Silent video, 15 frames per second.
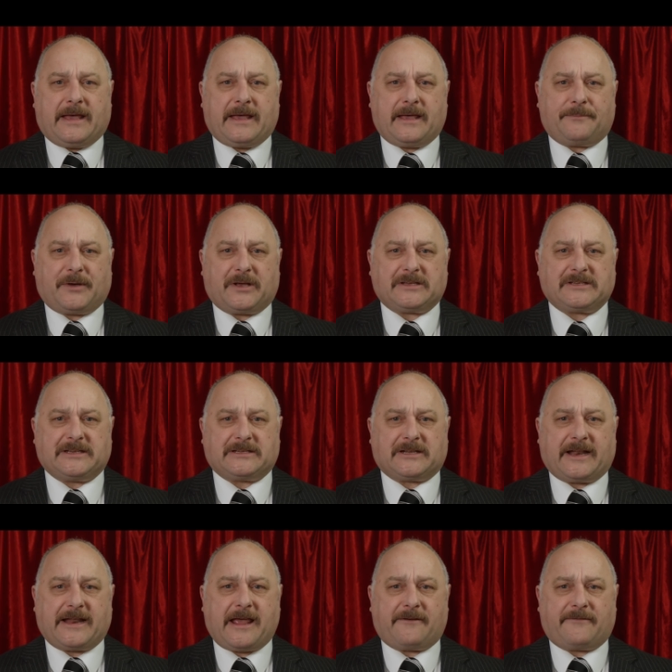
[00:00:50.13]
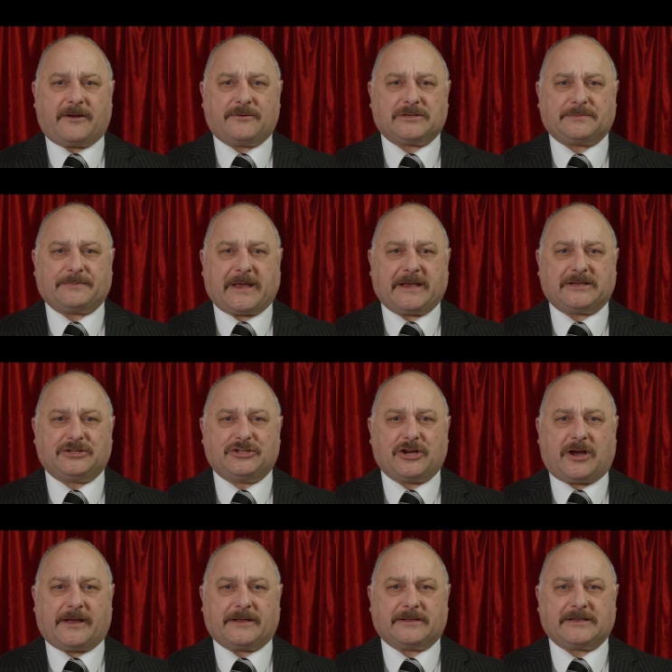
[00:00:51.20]
Airbus is an aerospace
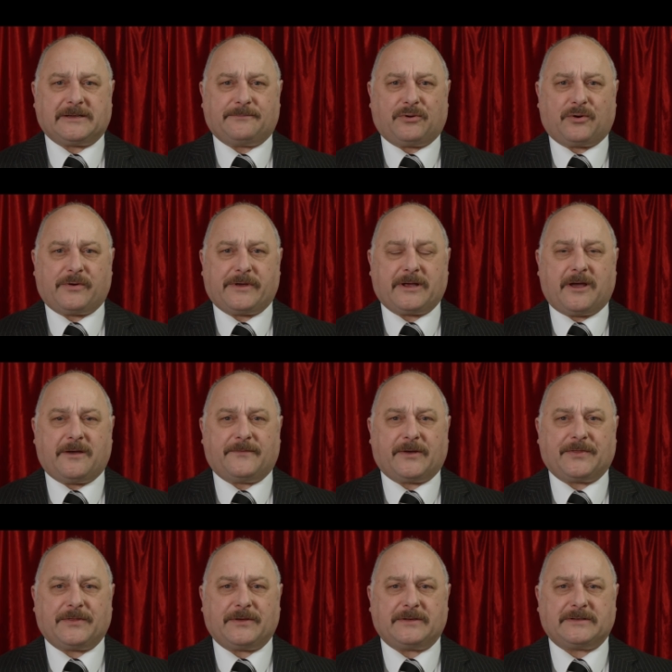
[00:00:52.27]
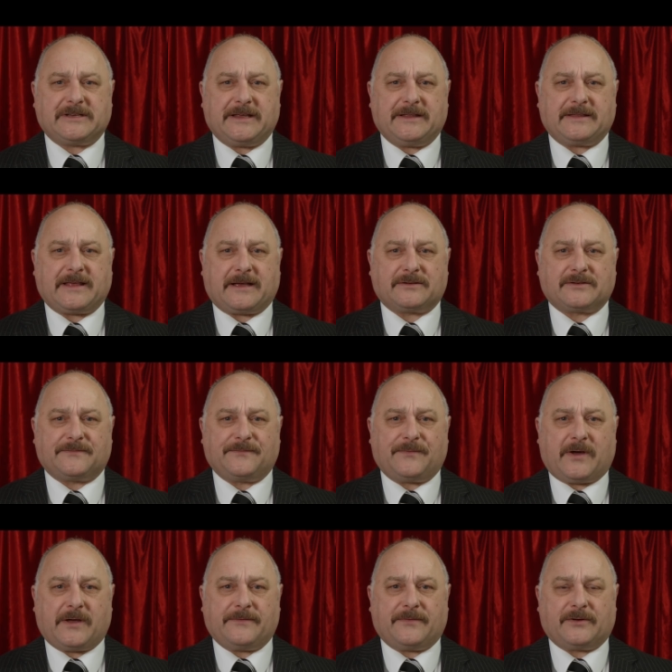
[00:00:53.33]
giant employing over
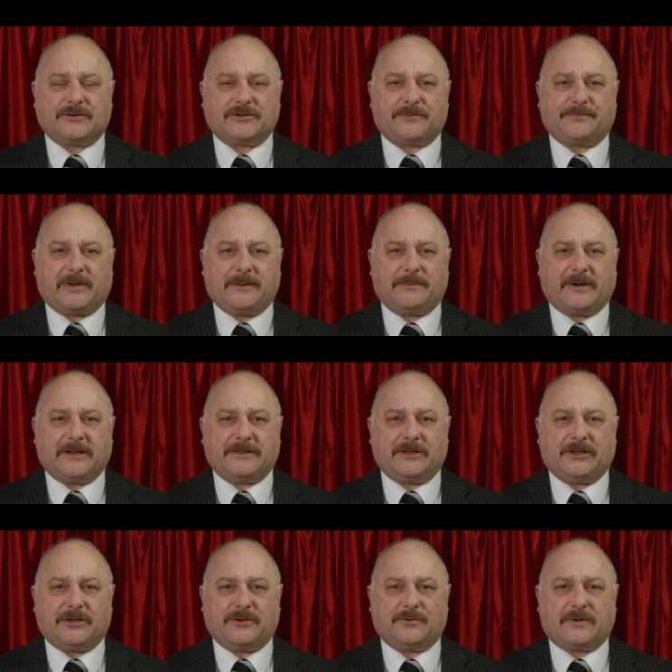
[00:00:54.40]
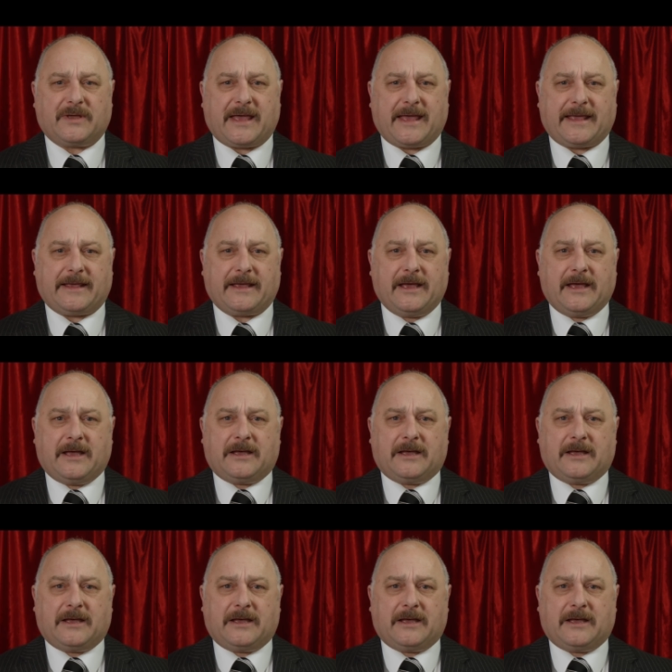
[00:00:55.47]
13,500 people in the UK,